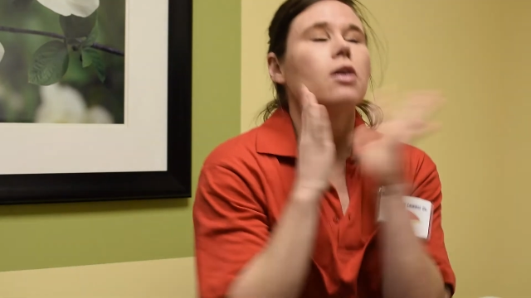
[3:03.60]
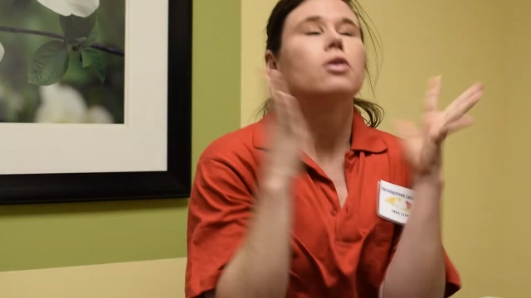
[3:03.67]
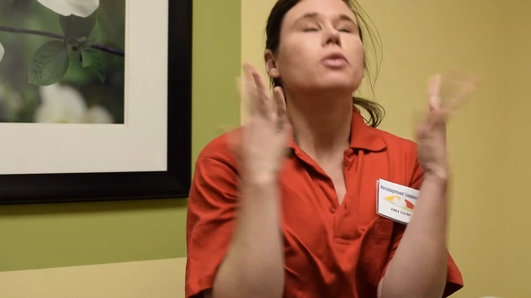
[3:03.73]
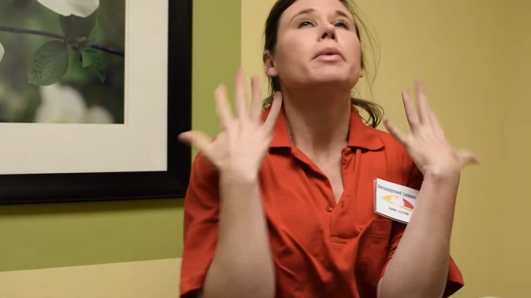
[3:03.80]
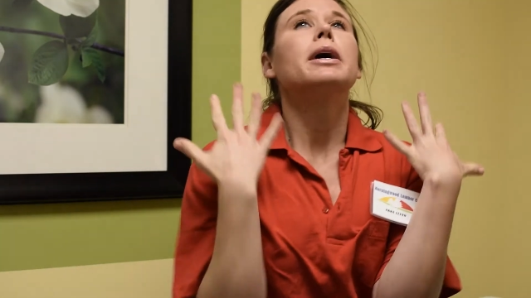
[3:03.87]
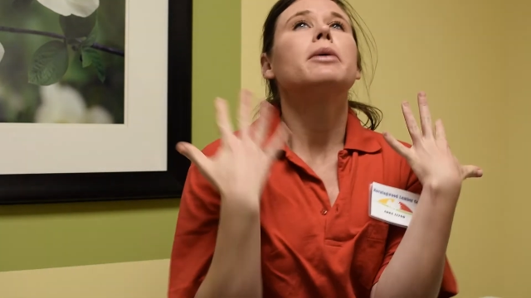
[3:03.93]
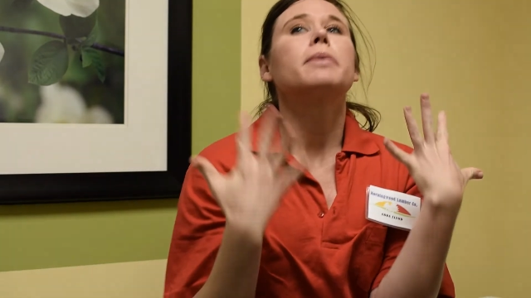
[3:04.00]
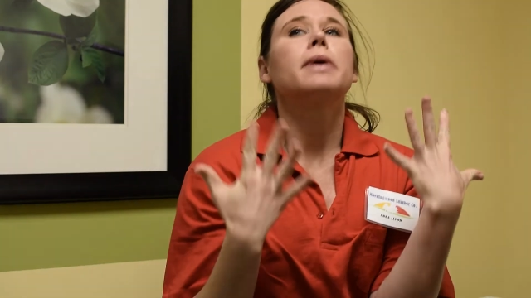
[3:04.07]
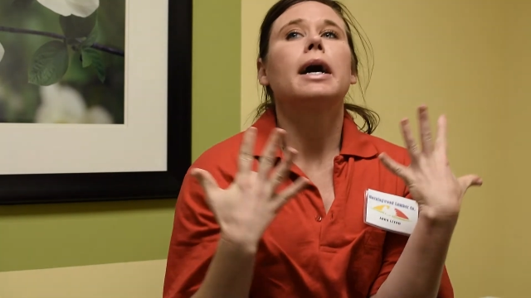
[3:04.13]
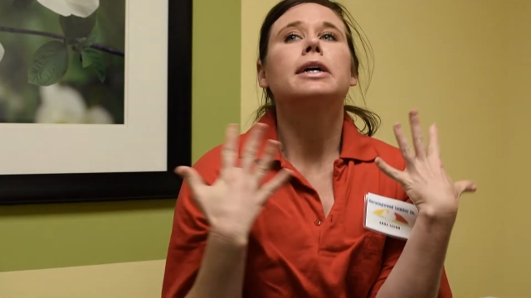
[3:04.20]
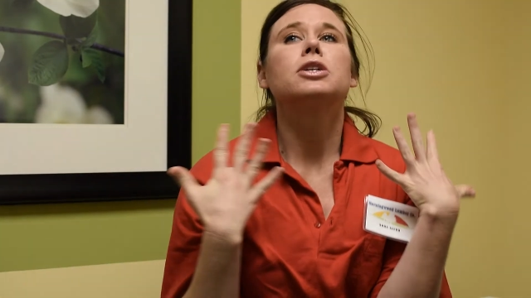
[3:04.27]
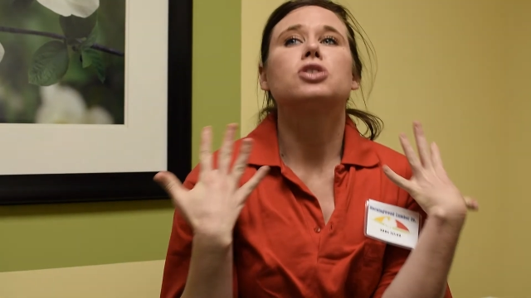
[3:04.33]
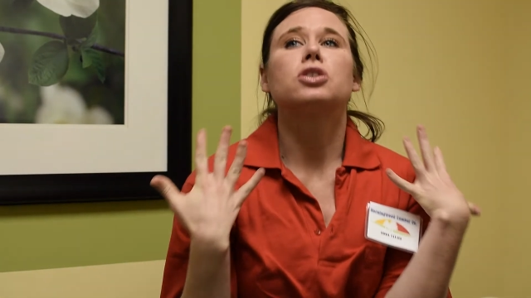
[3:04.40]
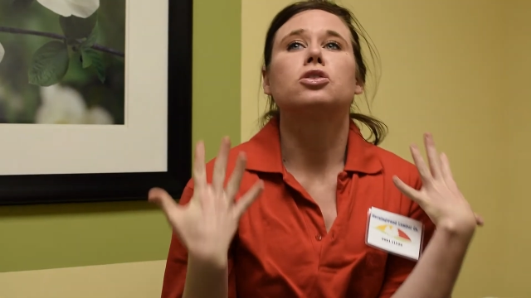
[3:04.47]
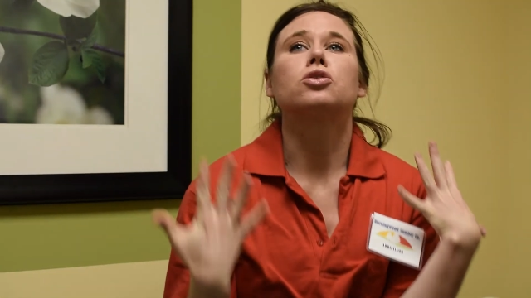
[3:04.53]
Well, maybe
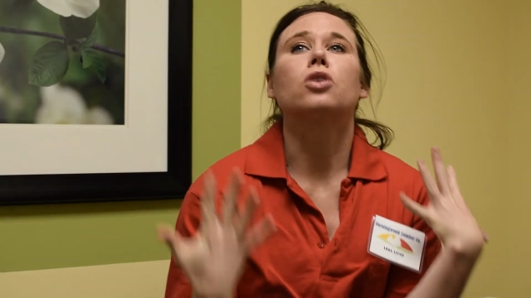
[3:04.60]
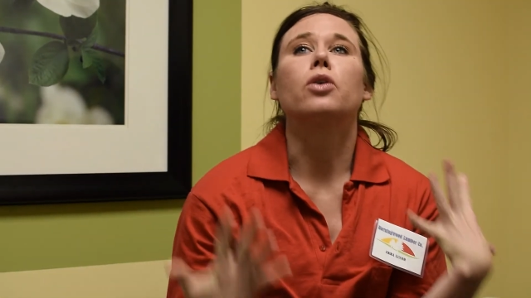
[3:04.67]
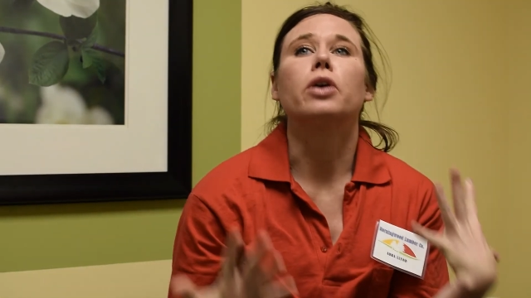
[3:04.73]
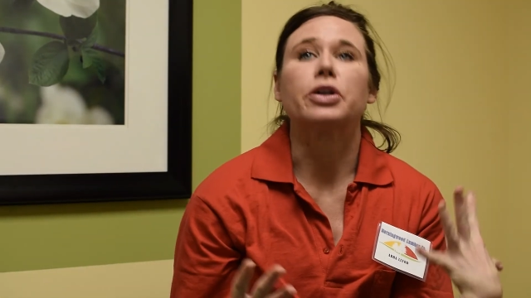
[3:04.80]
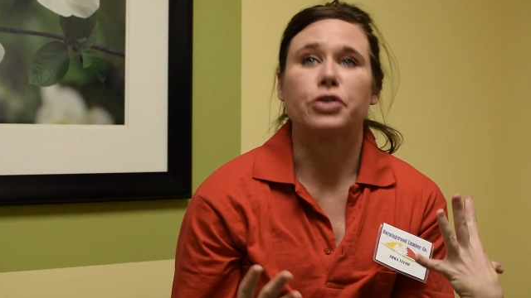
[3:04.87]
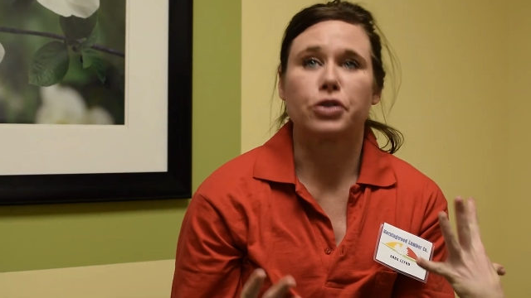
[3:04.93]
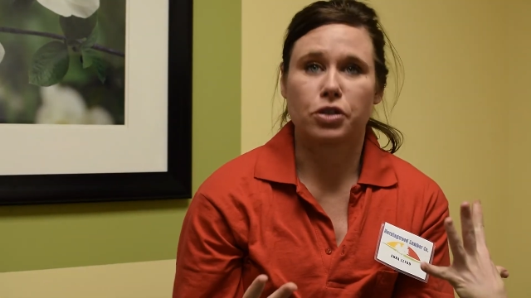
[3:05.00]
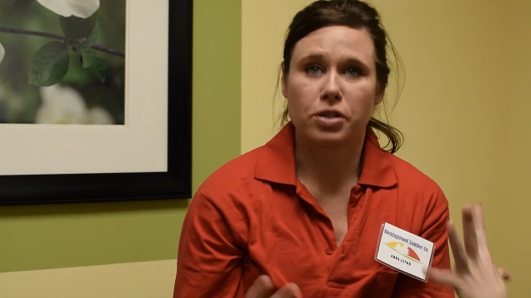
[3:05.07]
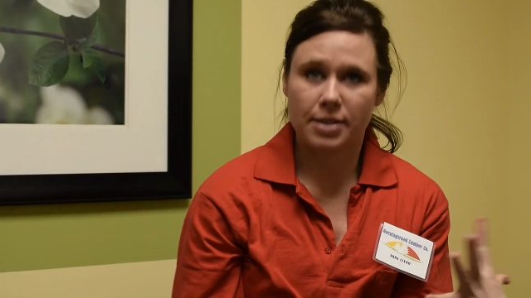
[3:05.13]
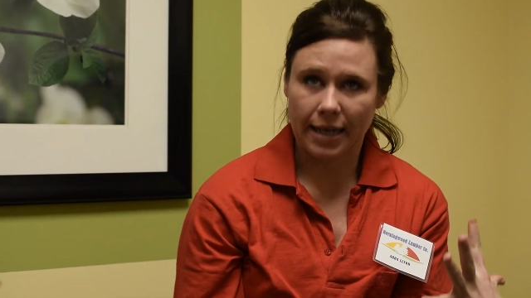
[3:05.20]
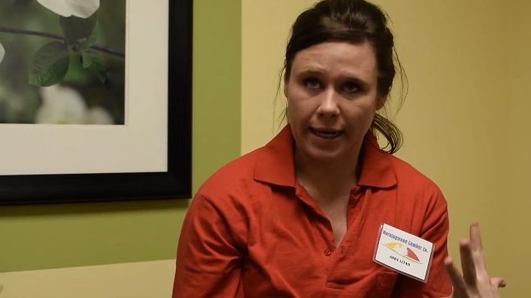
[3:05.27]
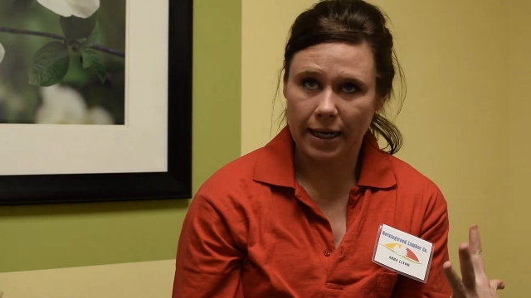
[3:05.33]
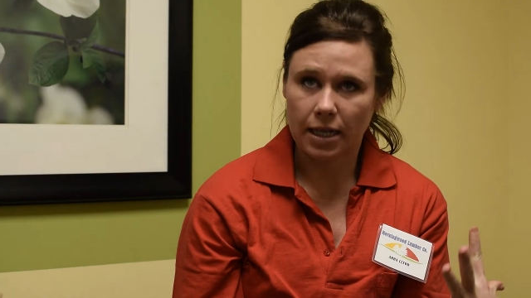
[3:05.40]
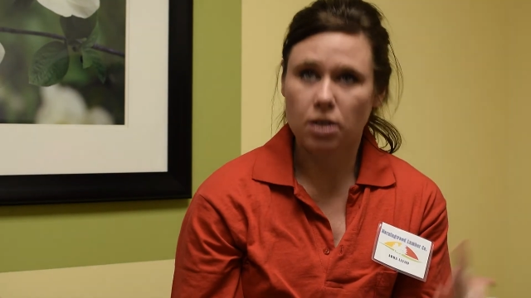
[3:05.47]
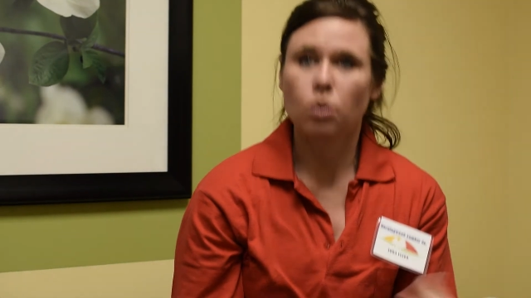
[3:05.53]
I just don't
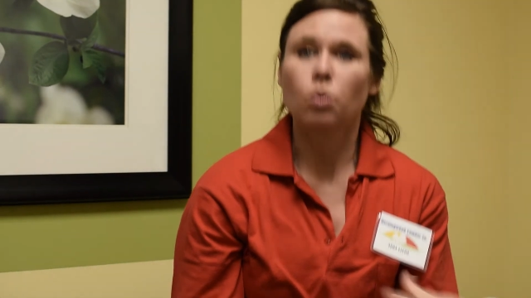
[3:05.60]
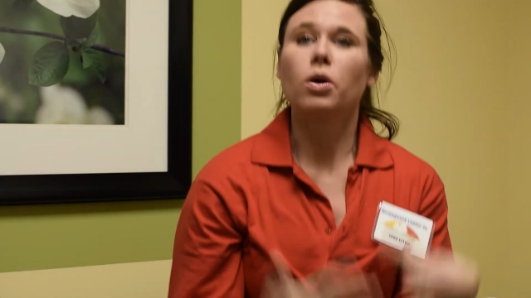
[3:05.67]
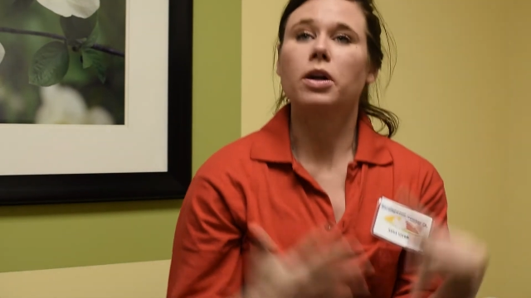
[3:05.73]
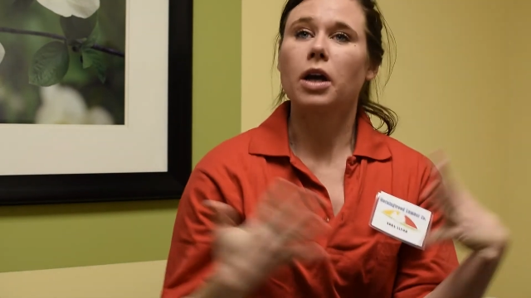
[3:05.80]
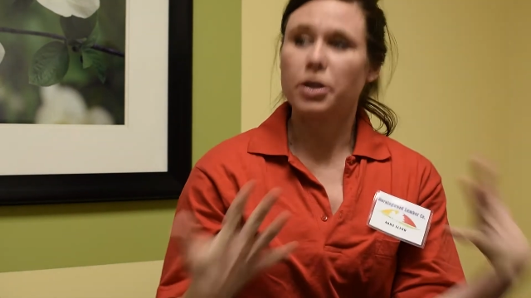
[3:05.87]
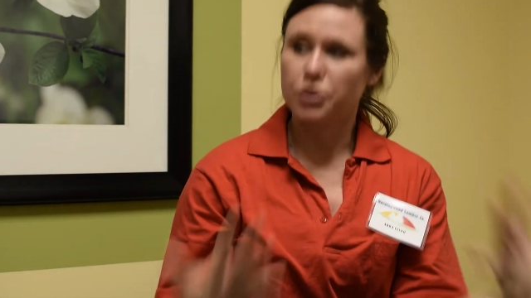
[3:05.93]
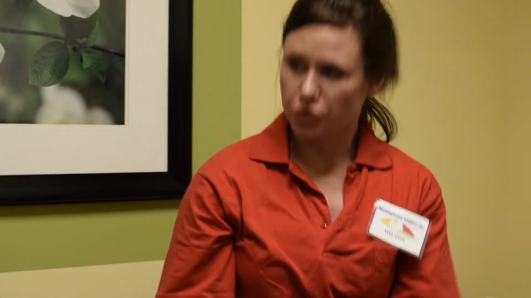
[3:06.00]
understand what